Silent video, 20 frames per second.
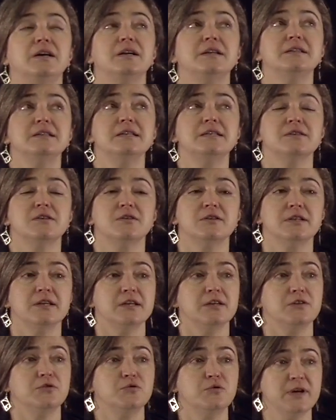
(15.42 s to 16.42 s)
These are
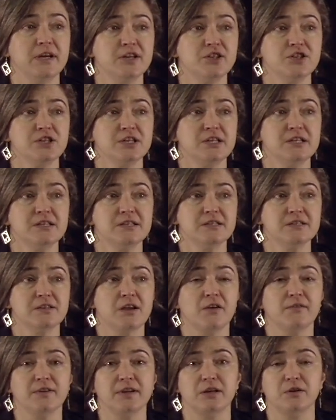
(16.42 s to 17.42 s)
the equations,
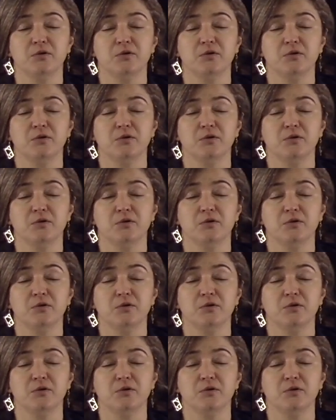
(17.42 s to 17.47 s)
solving